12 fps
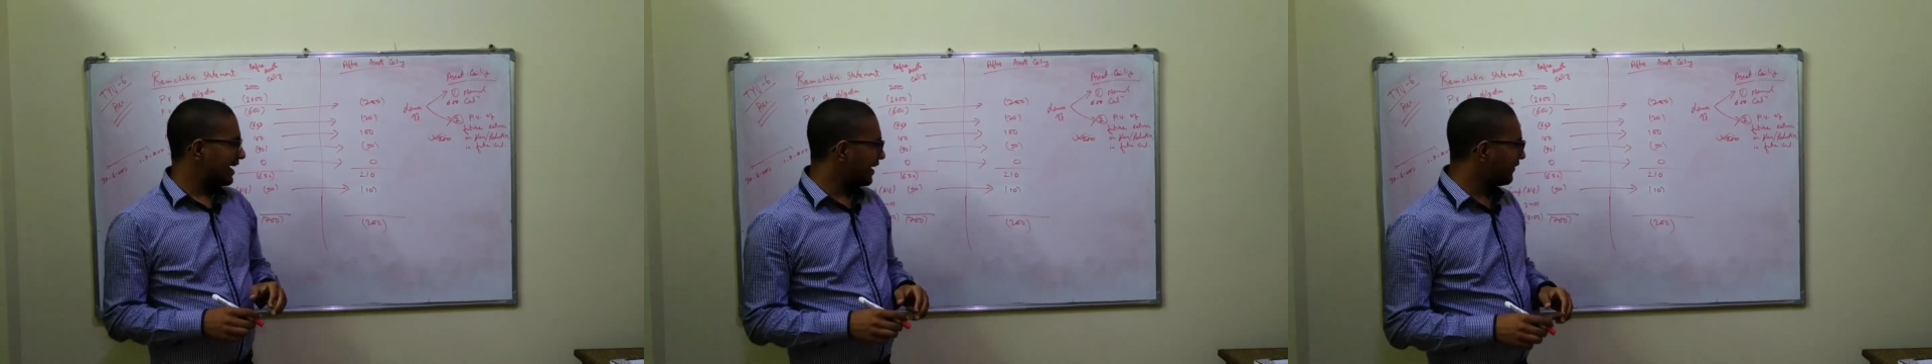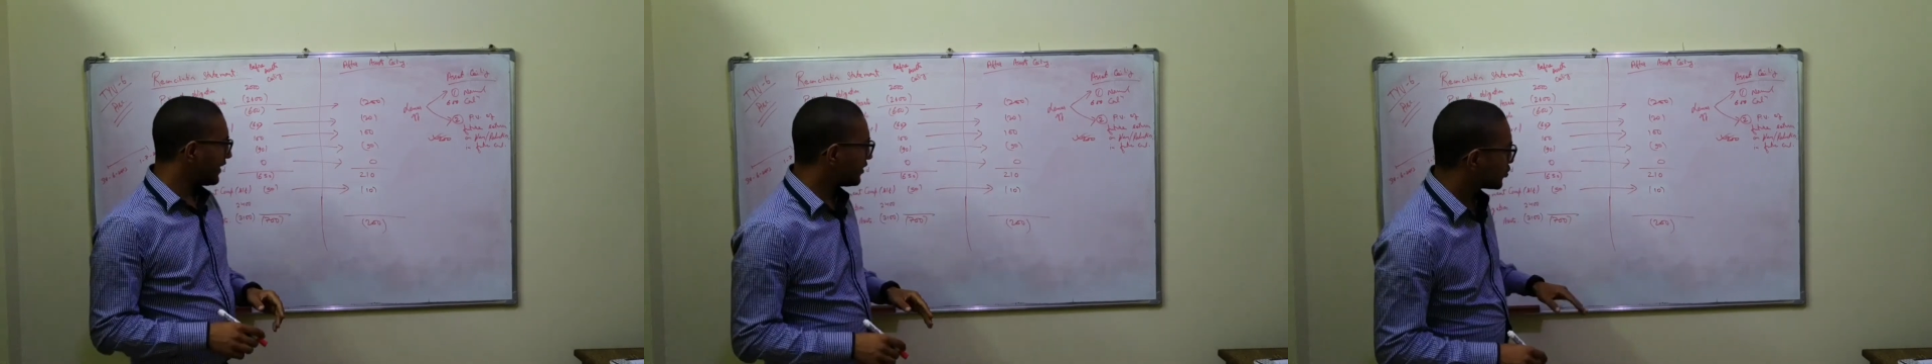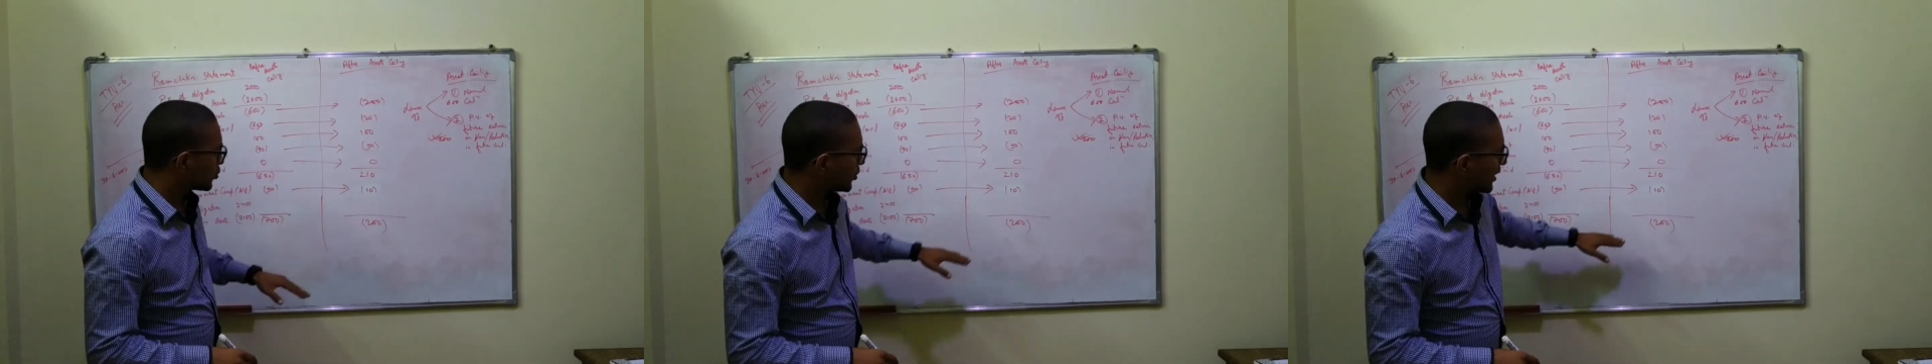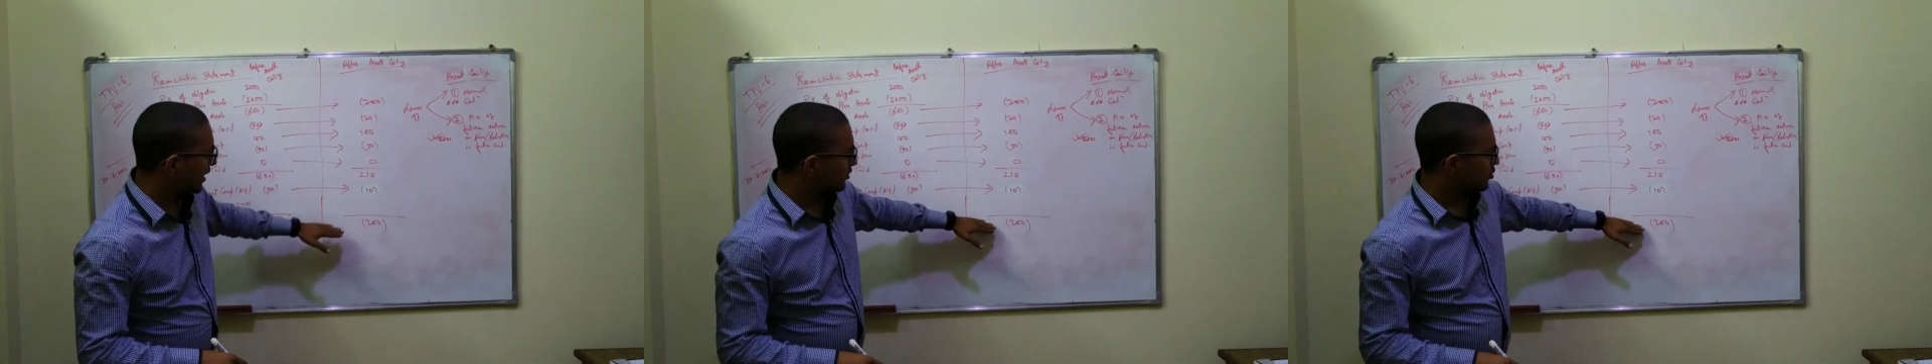And then to
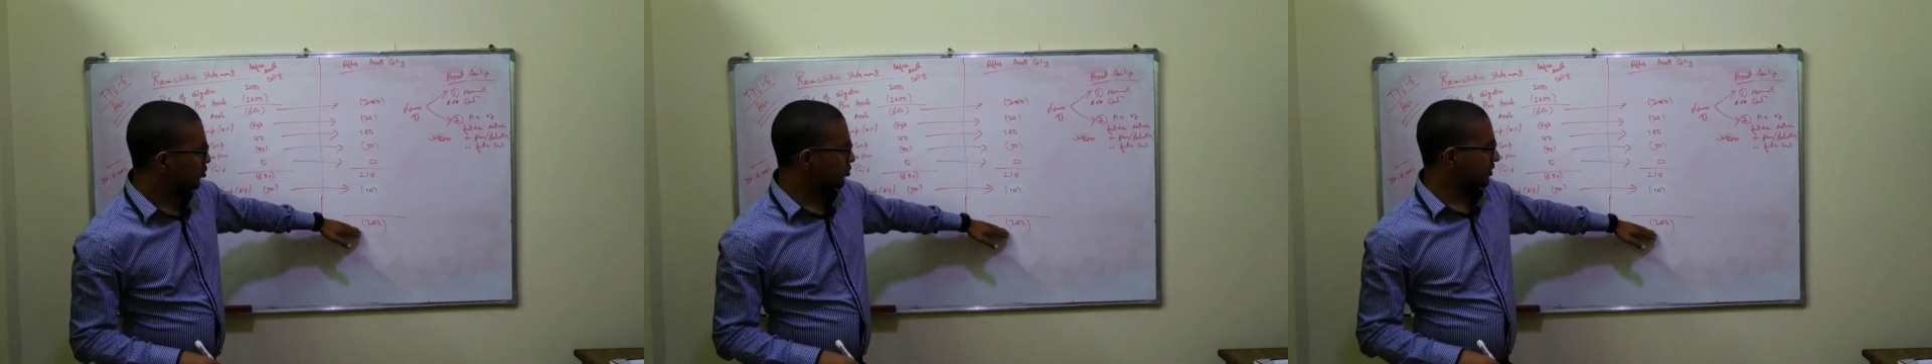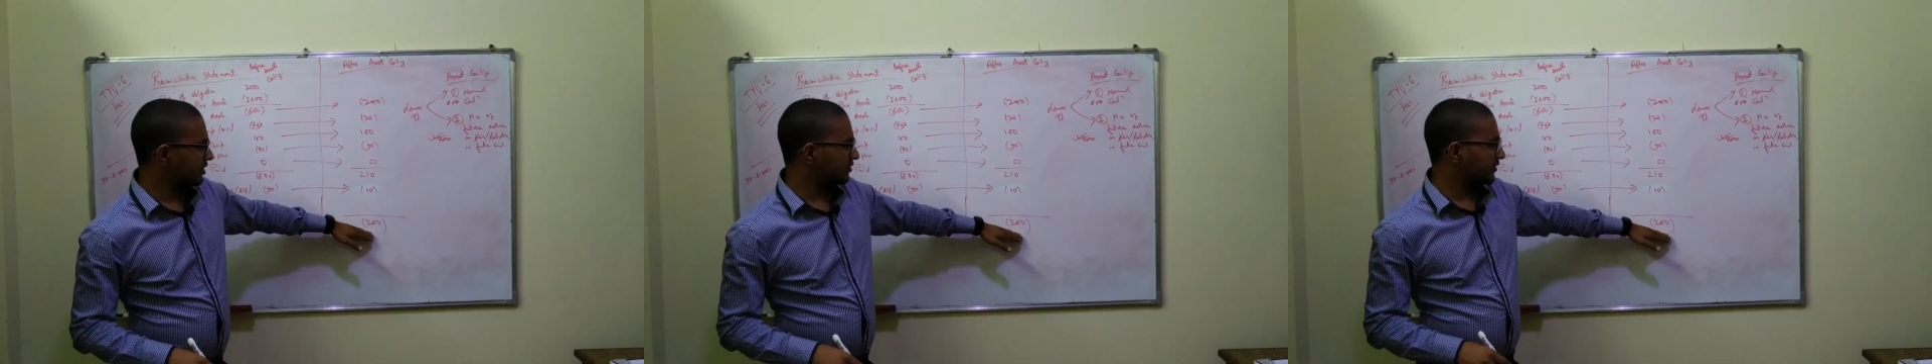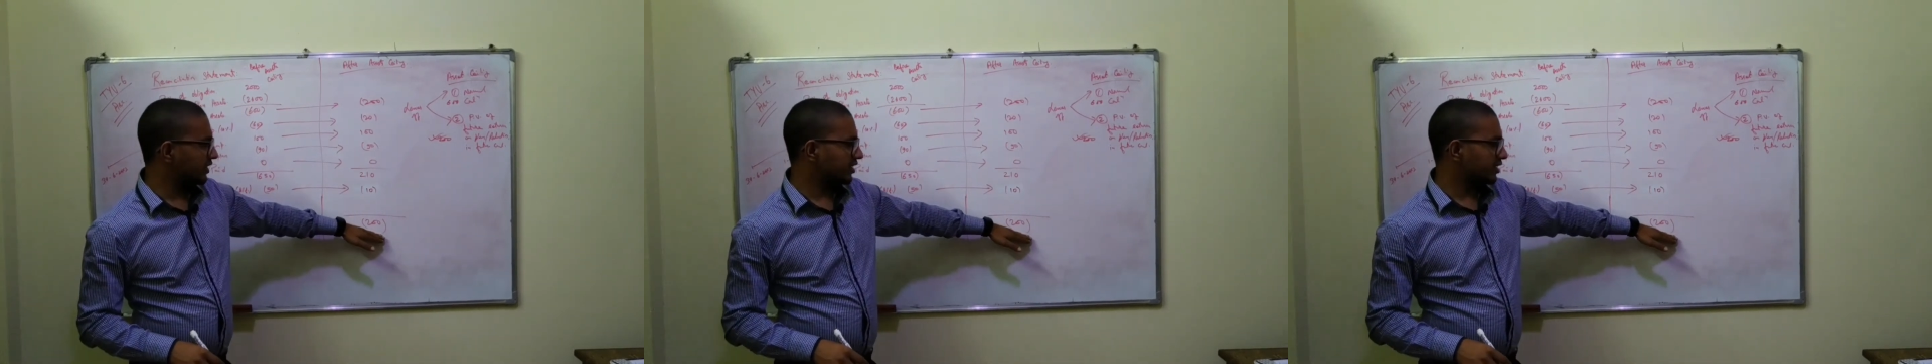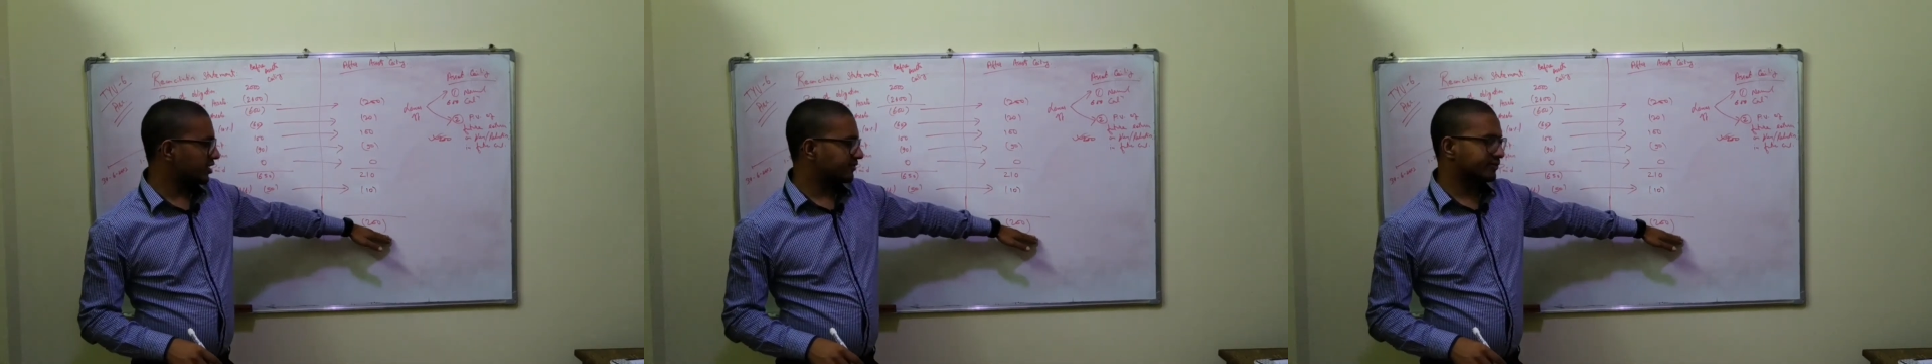get to this
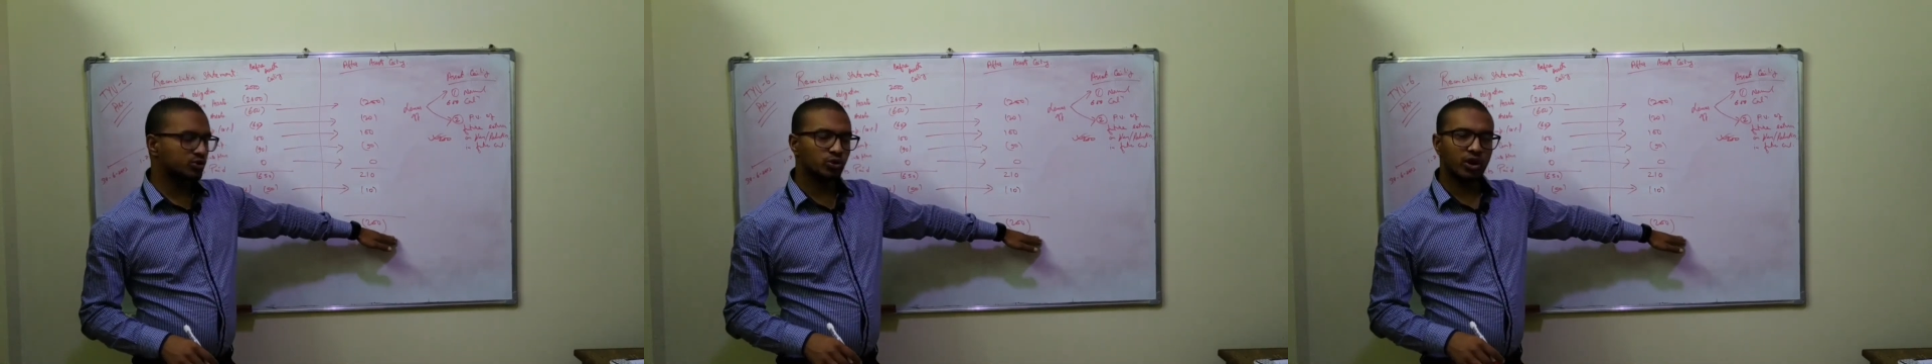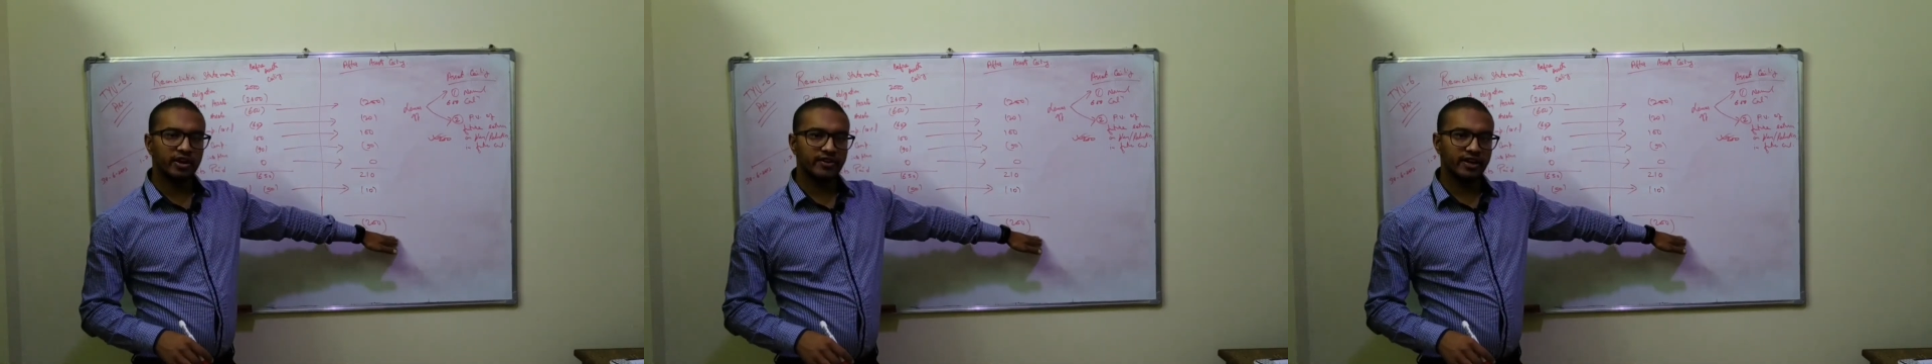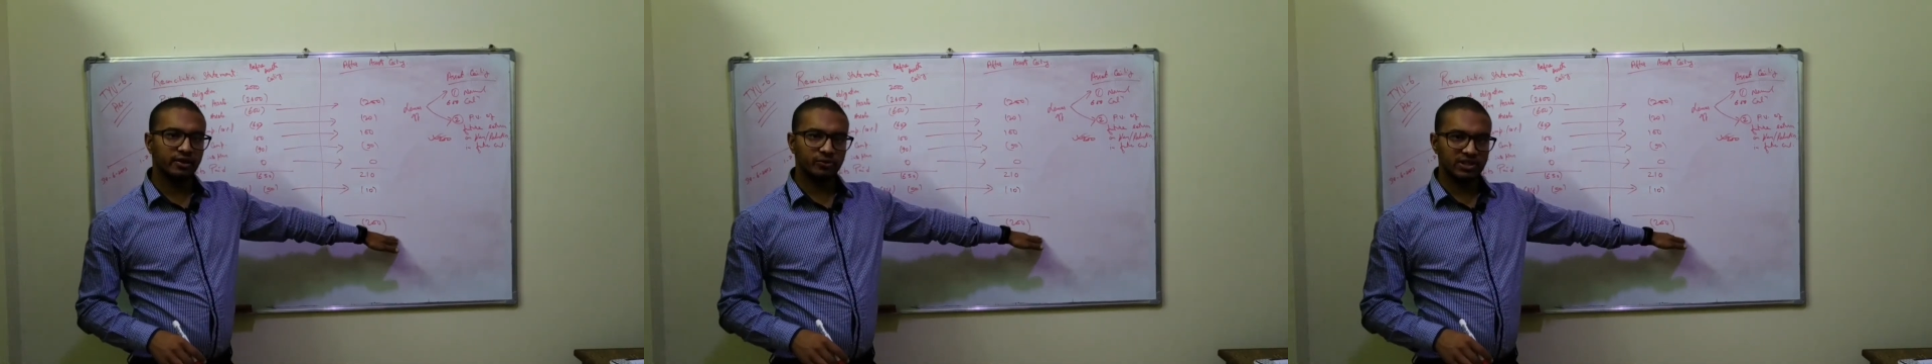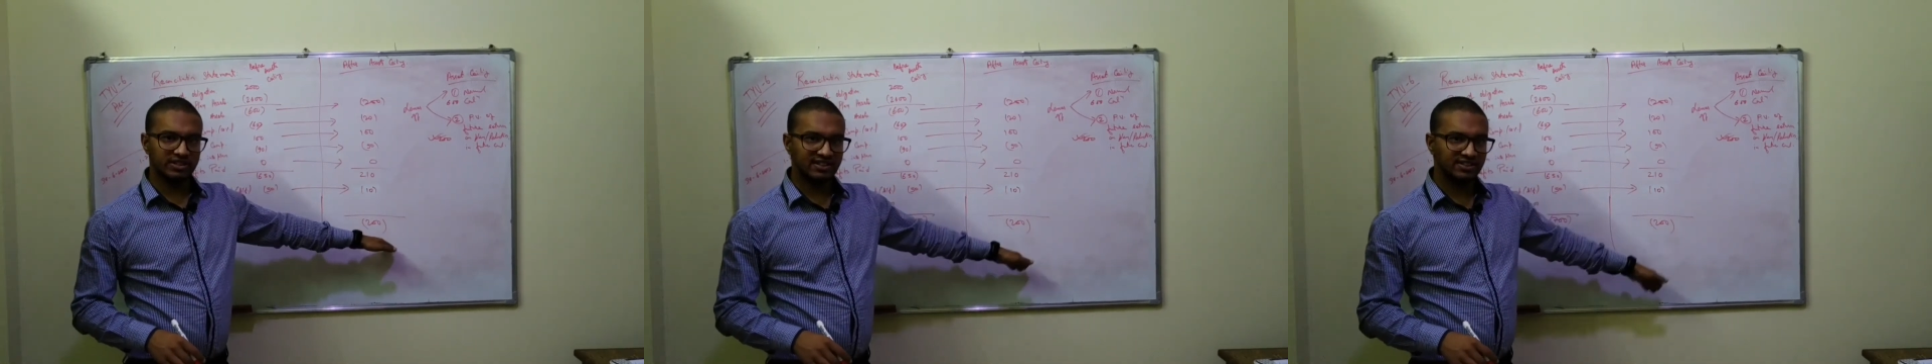figure of 200,
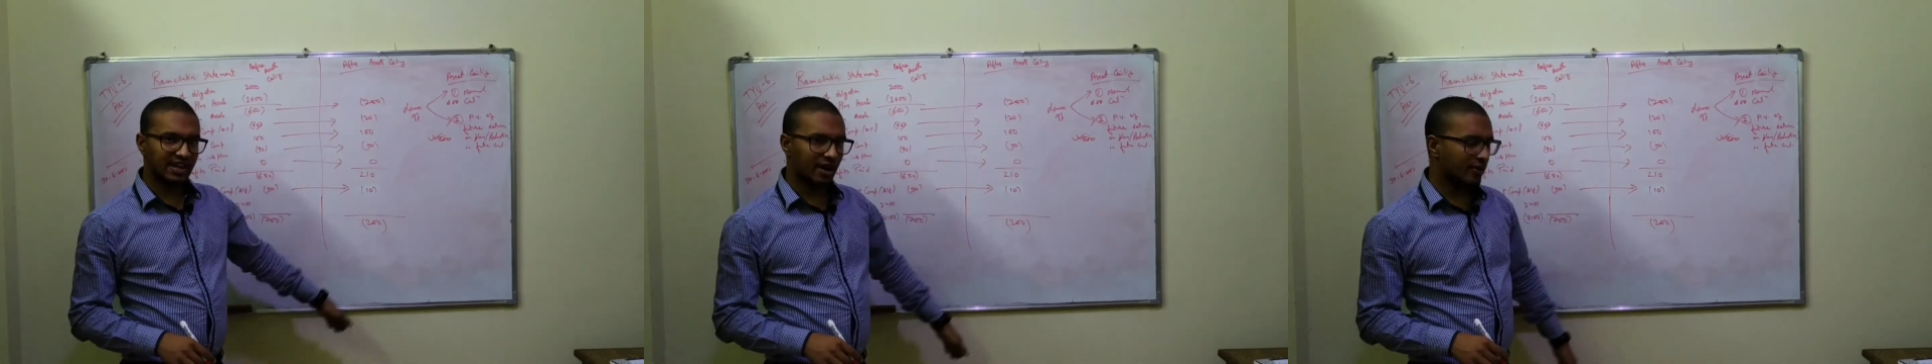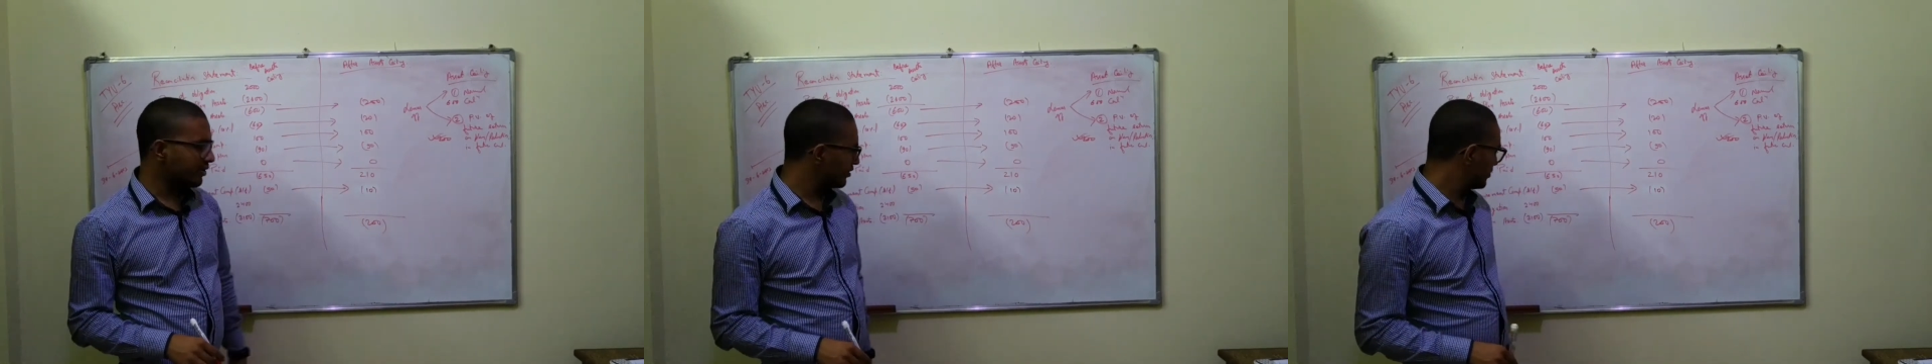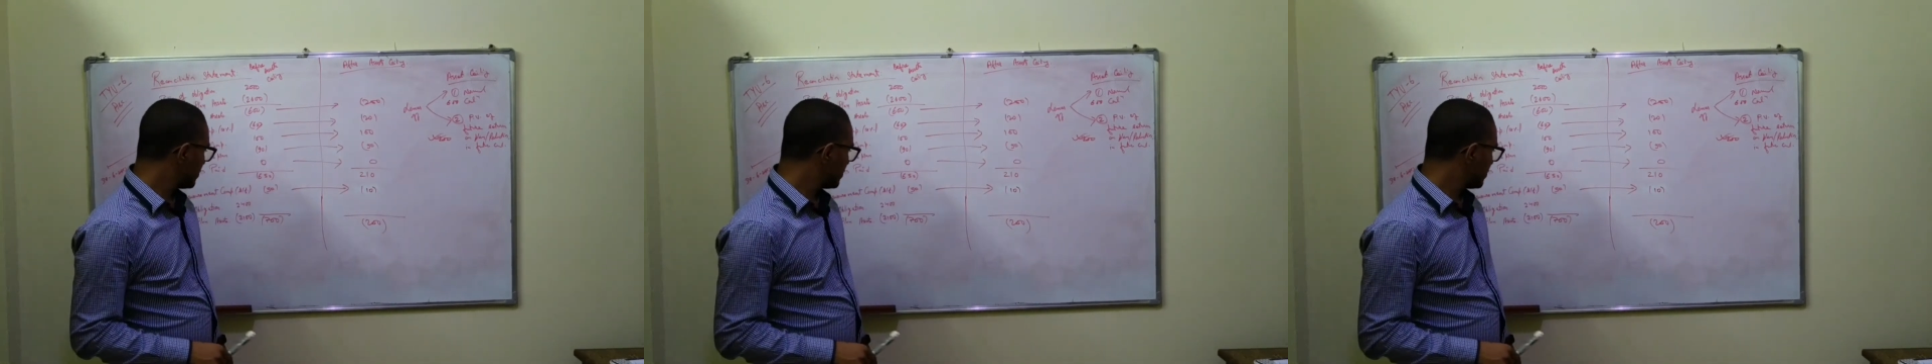which is our